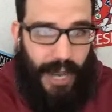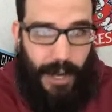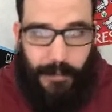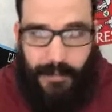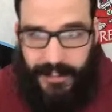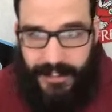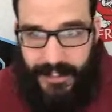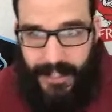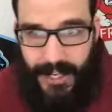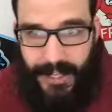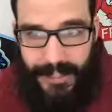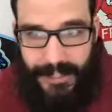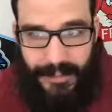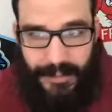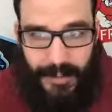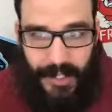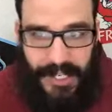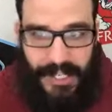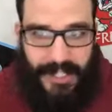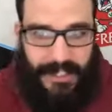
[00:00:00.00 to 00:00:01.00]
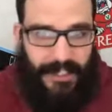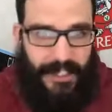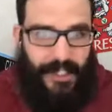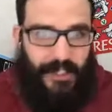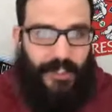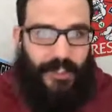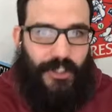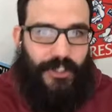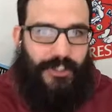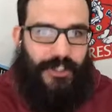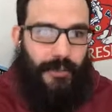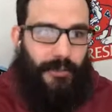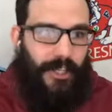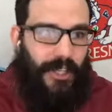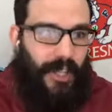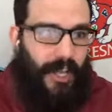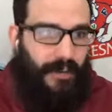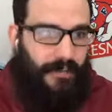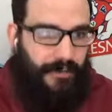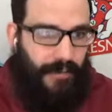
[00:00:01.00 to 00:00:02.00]
I'm excited. This year is going to be a
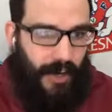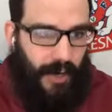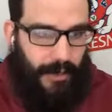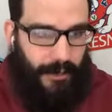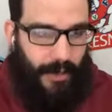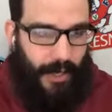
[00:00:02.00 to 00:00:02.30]
lot of fun.